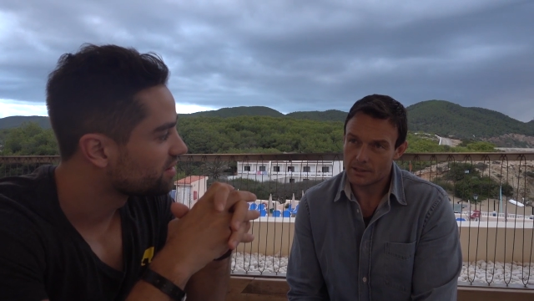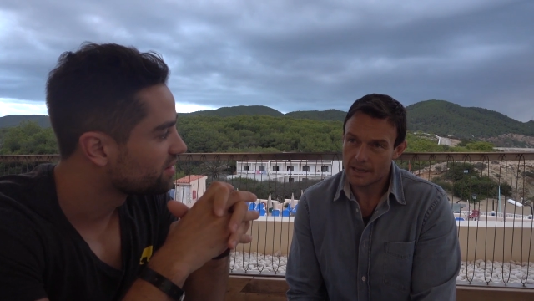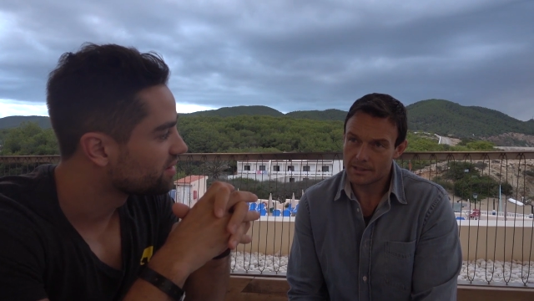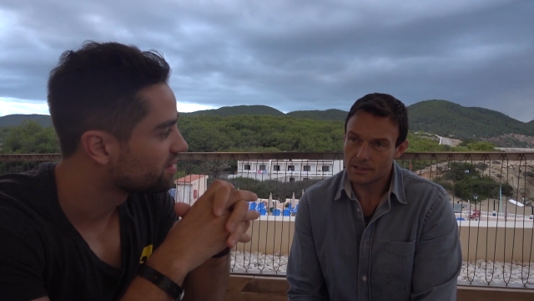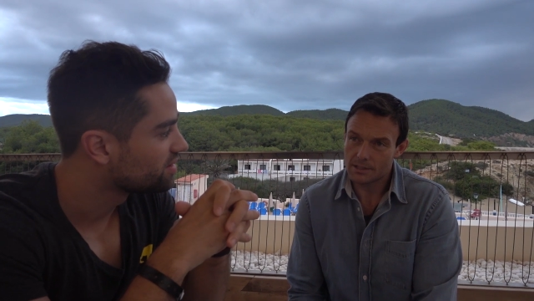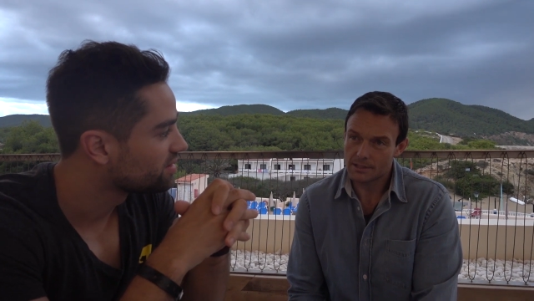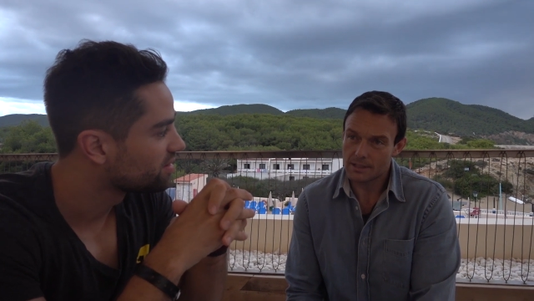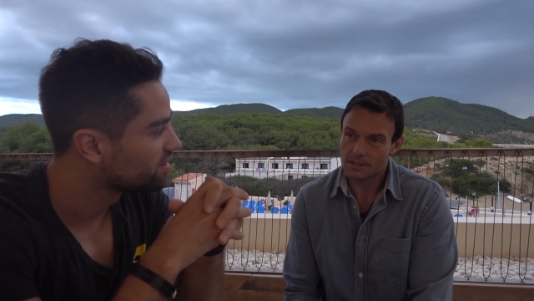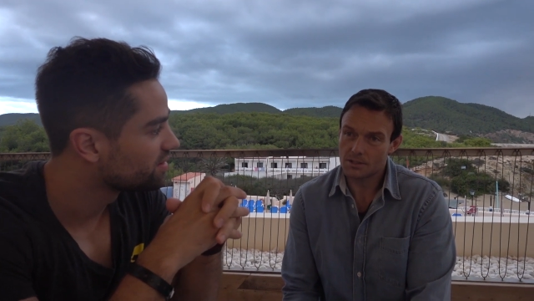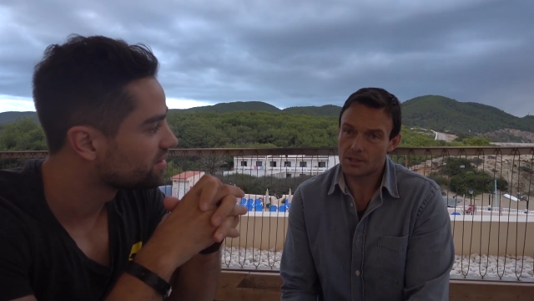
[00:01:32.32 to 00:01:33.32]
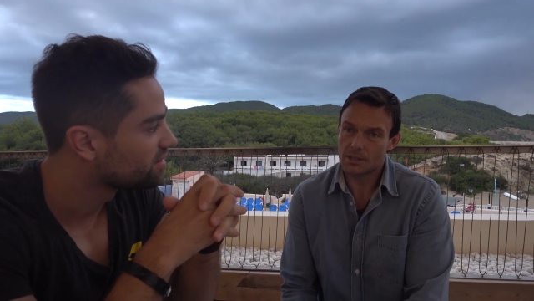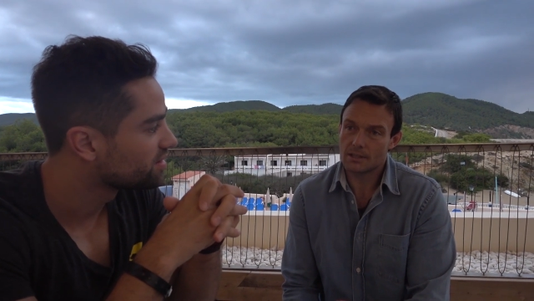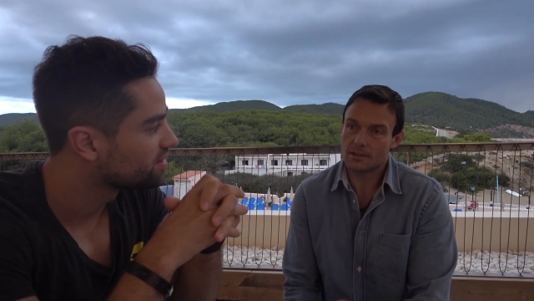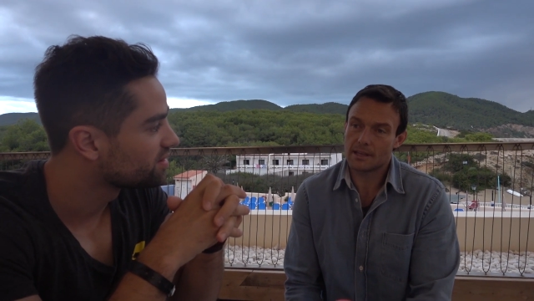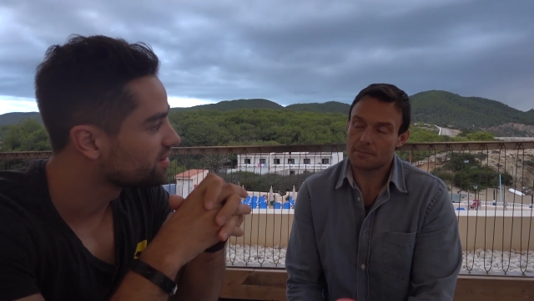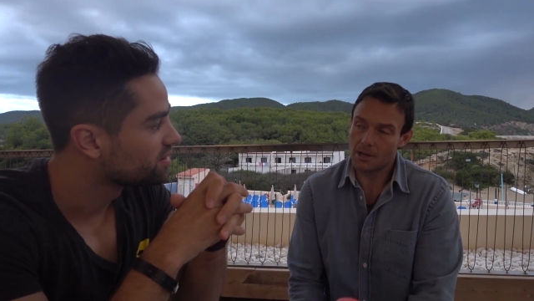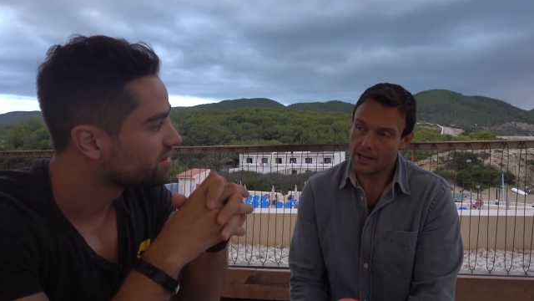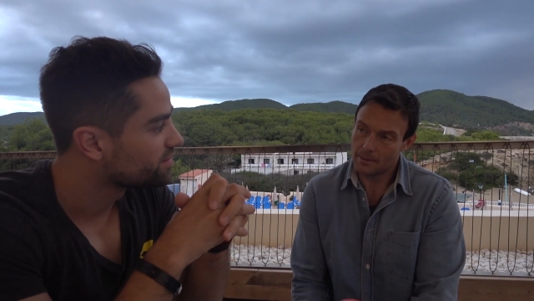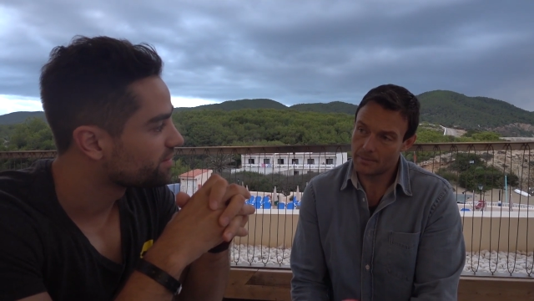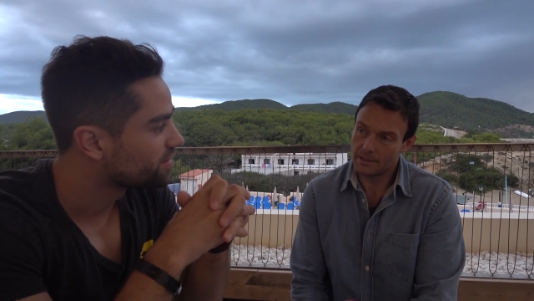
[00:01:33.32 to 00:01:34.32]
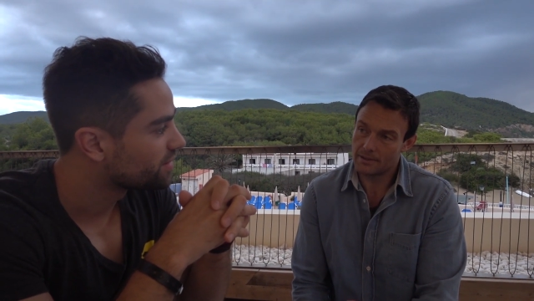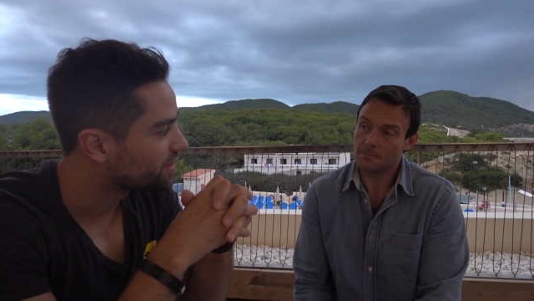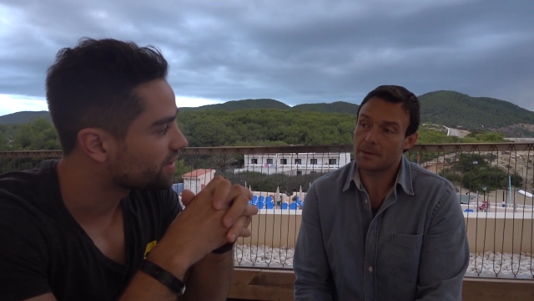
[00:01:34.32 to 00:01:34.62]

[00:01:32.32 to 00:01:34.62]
Speaker 1: Los Angeles next year, then Miami, and then